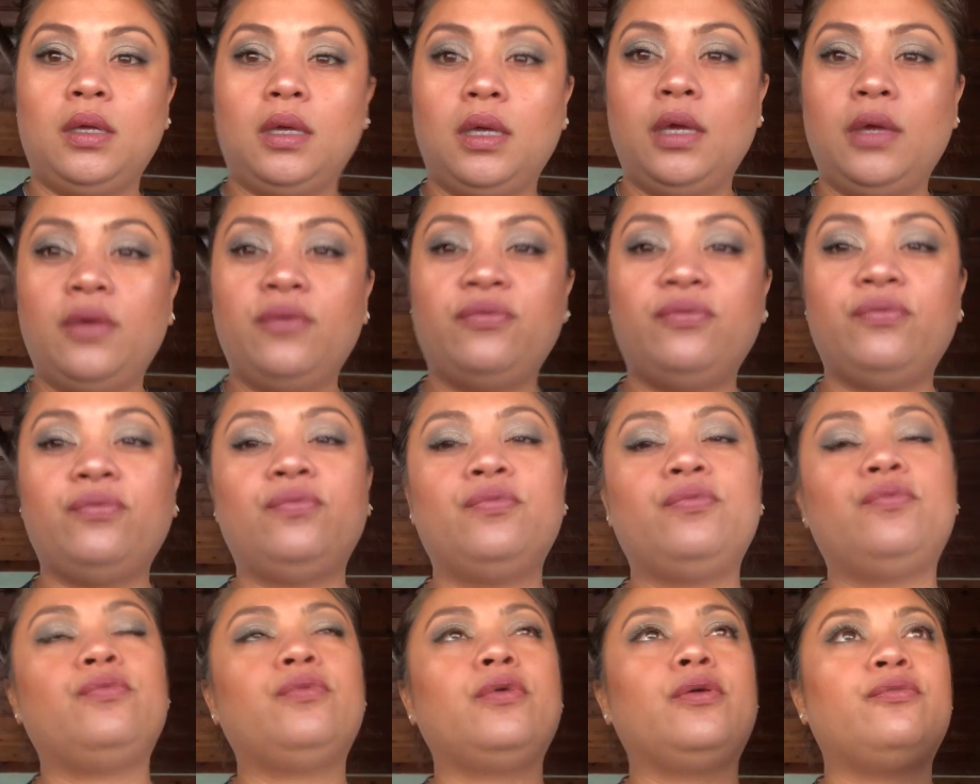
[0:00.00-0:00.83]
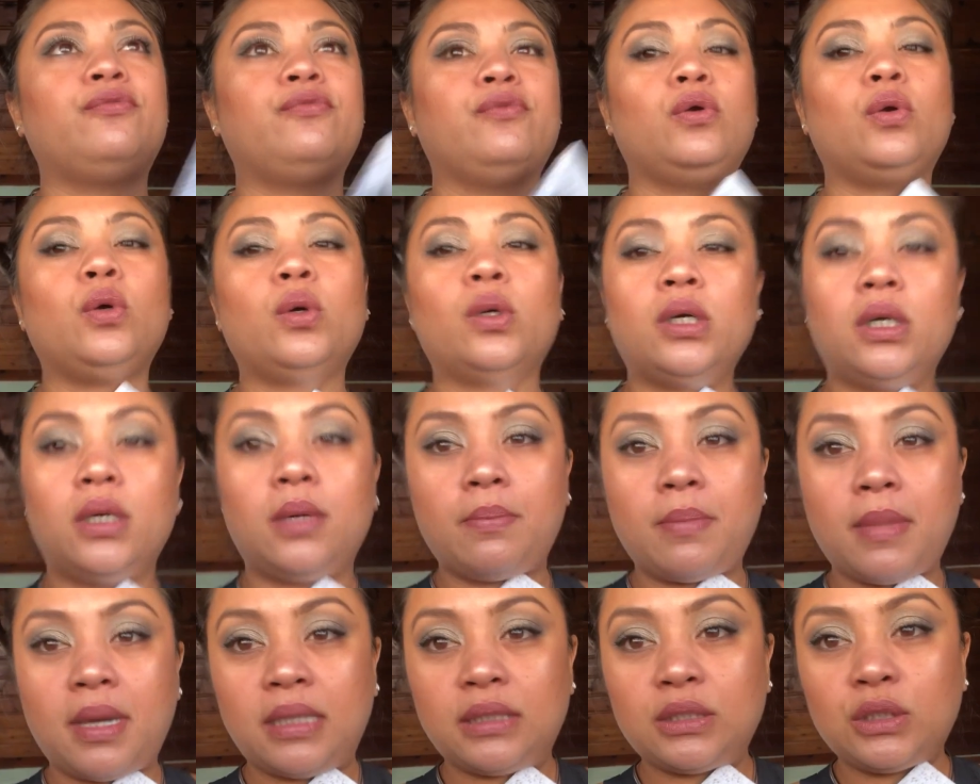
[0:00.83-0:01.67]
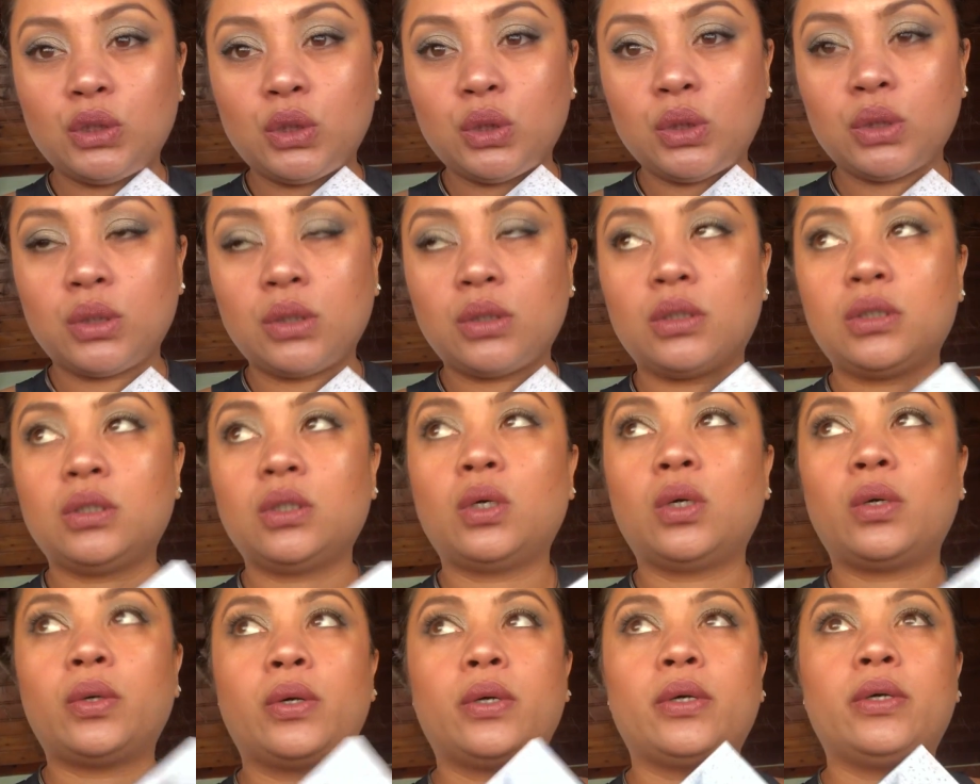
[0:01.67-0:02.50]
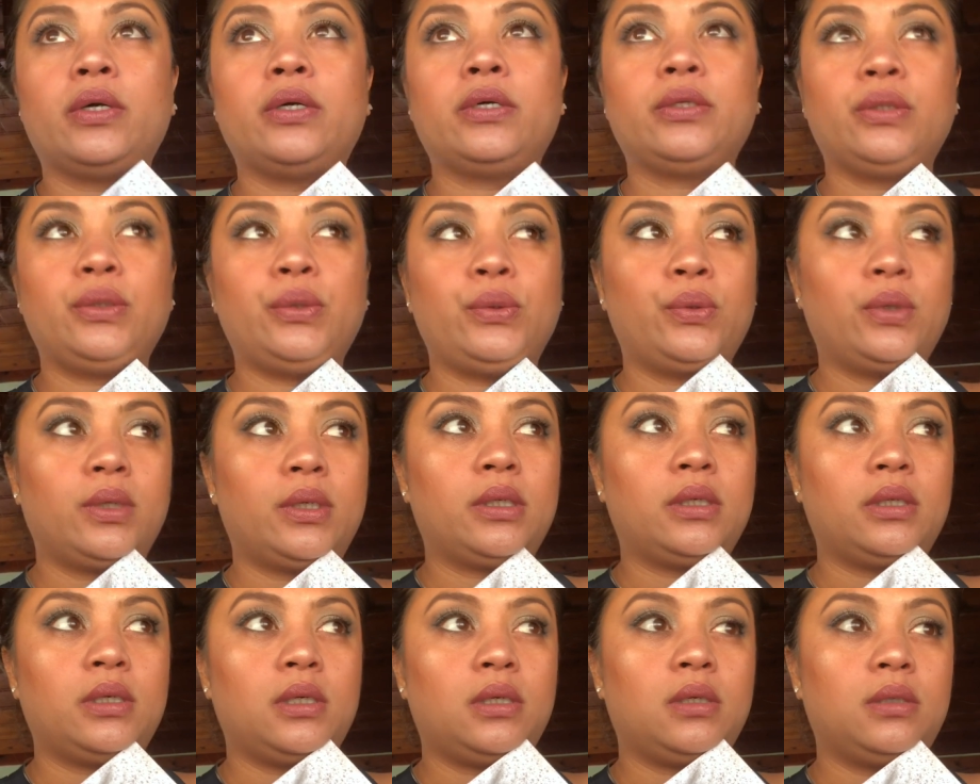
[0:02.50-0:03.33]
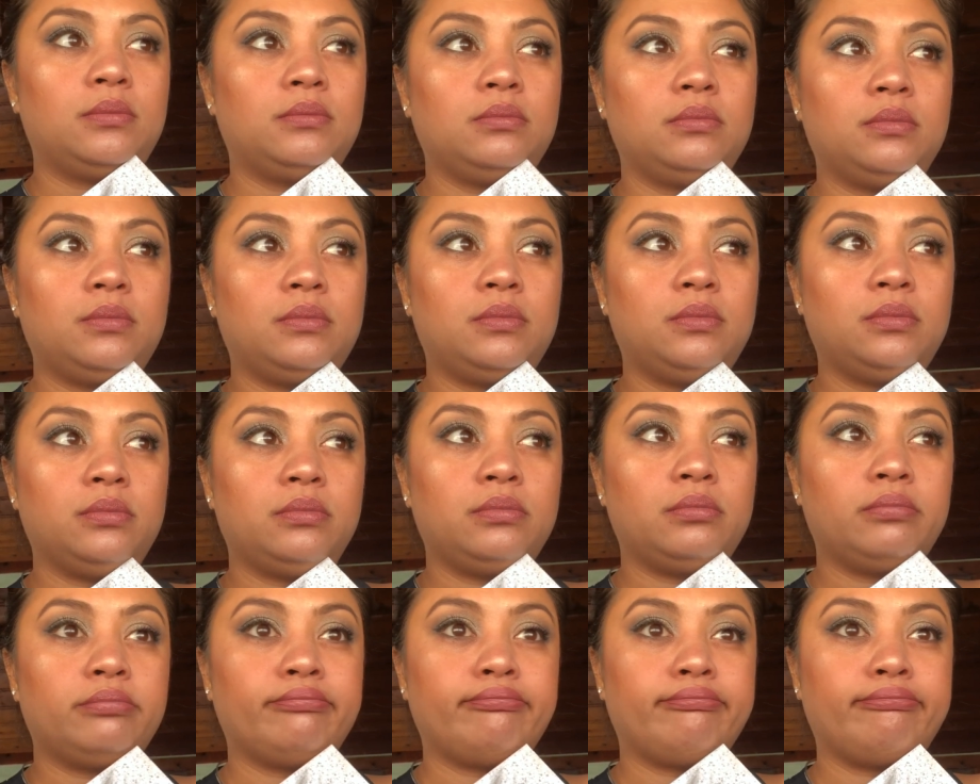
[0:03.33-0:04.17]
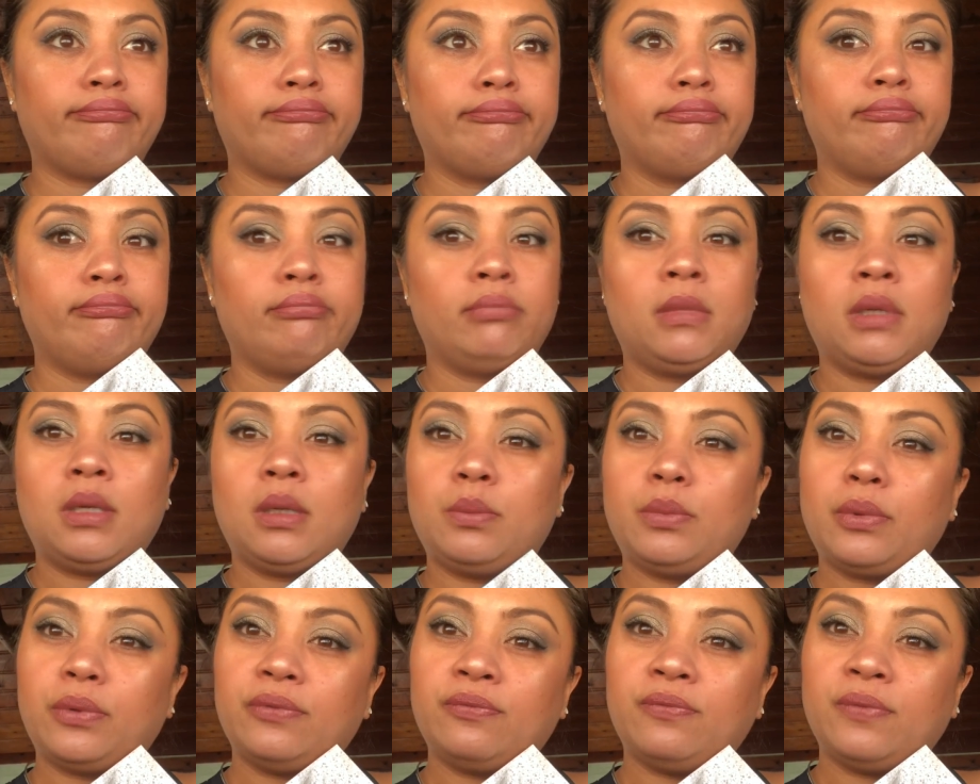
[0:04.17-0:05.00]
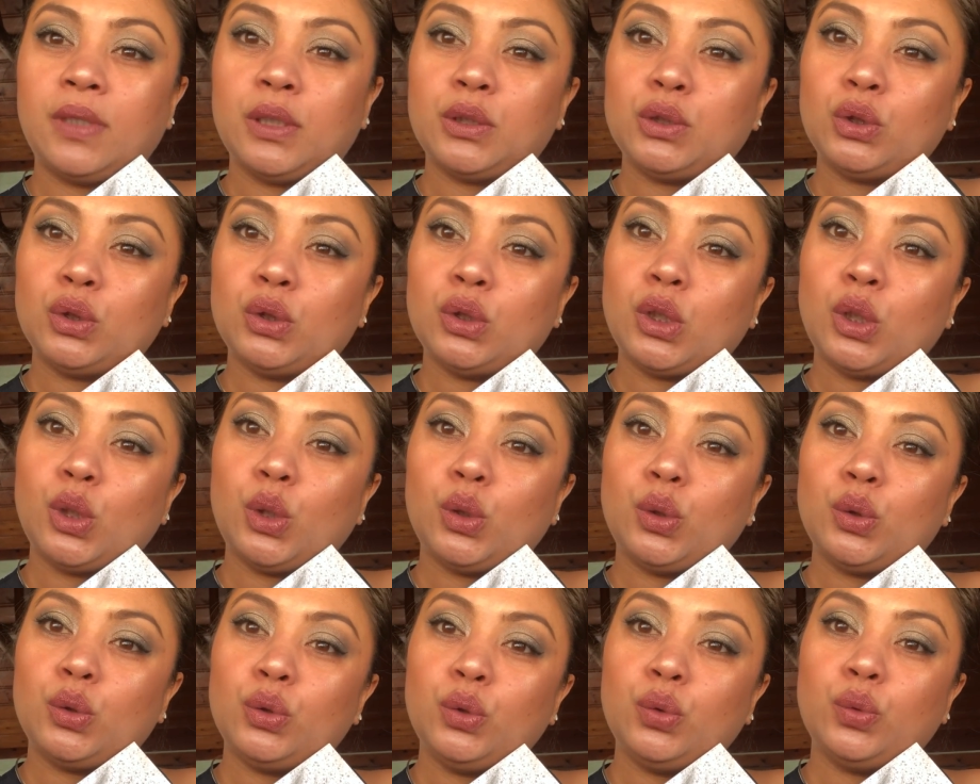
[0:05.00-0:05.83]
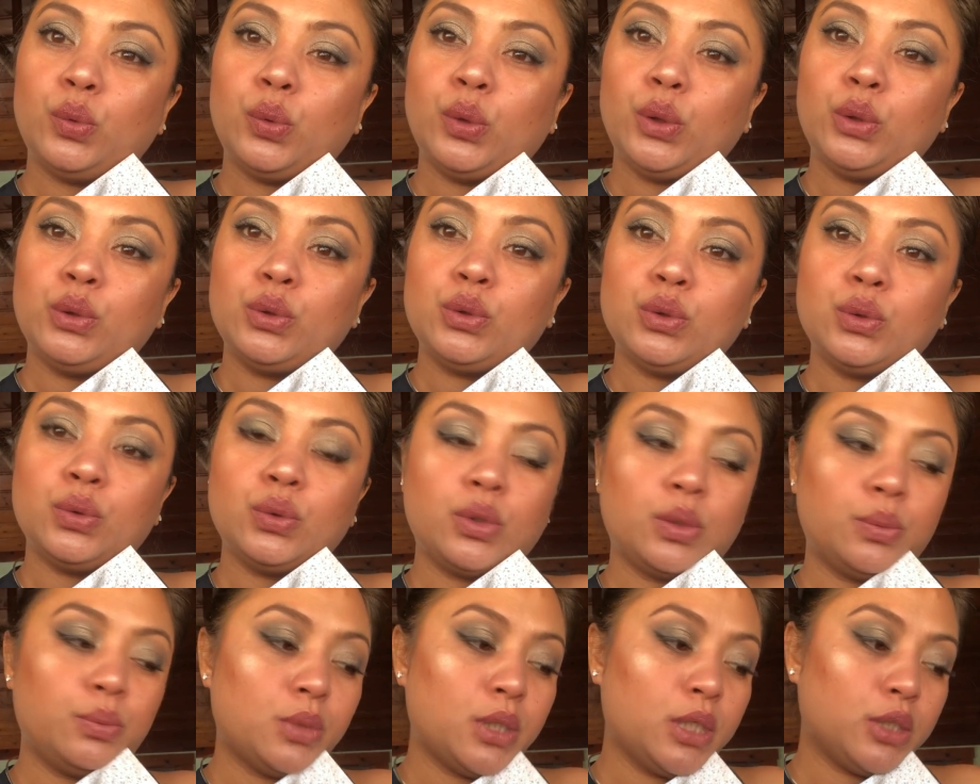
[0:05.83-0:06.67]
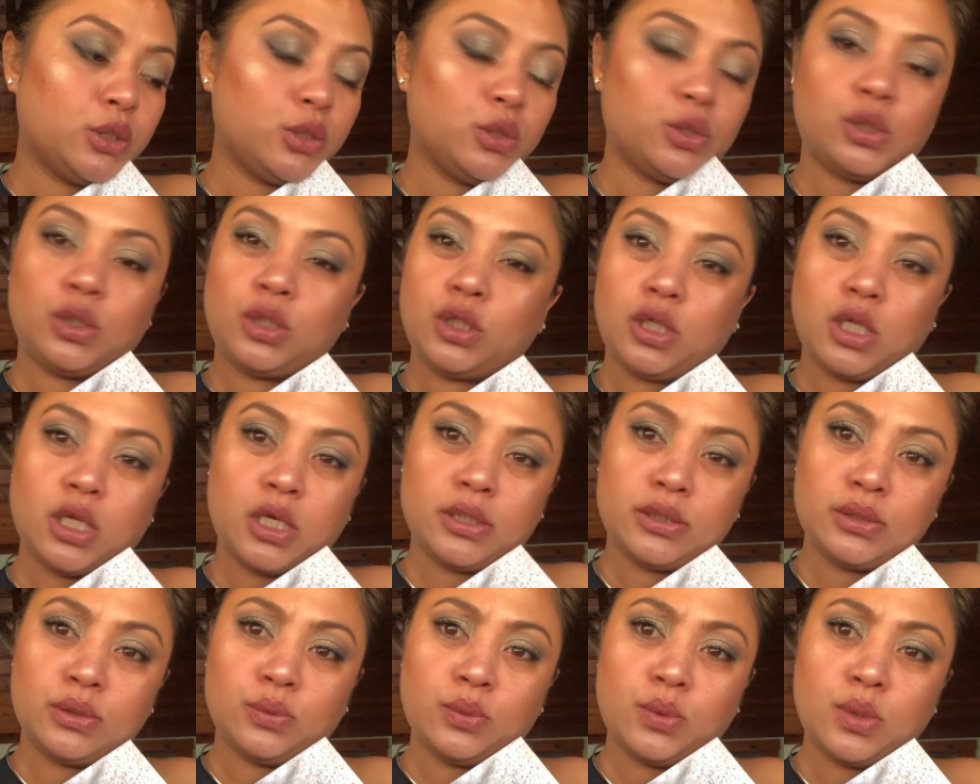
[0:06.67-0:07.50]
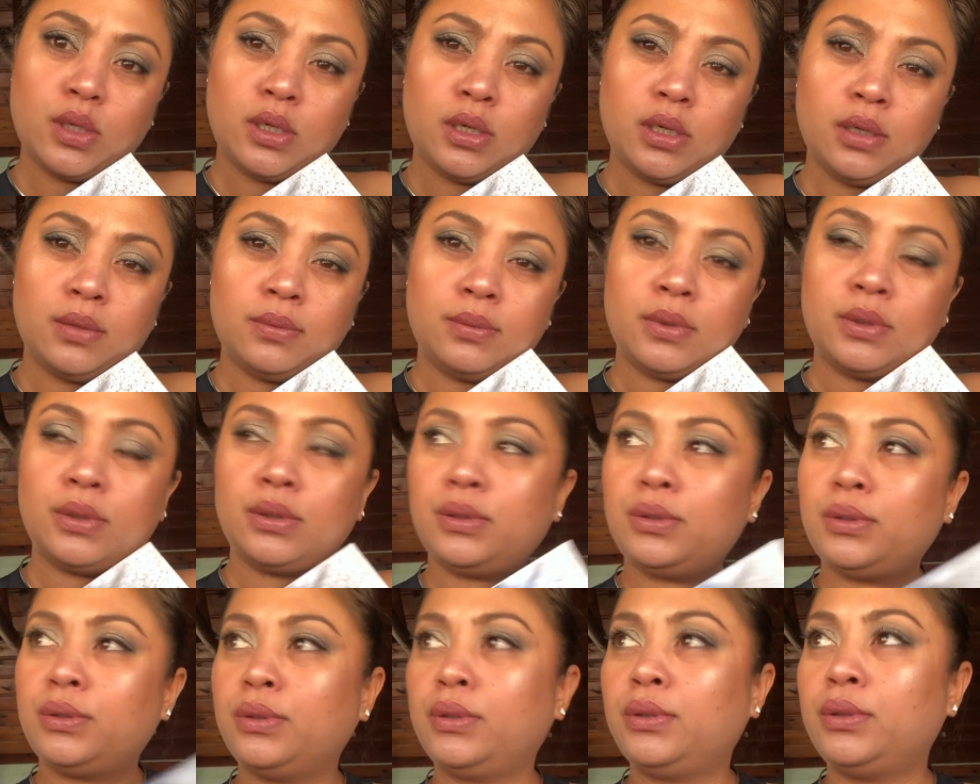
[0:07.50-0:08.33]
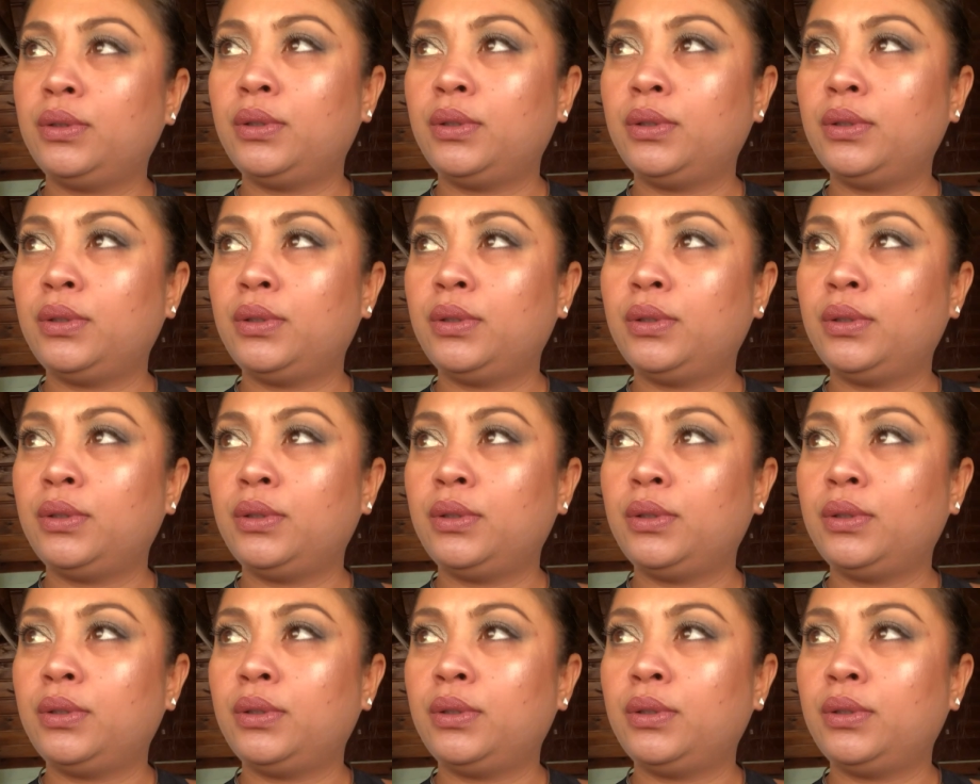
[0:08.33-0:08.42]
if you're a master or you are a professional, you went to a master class, whatever,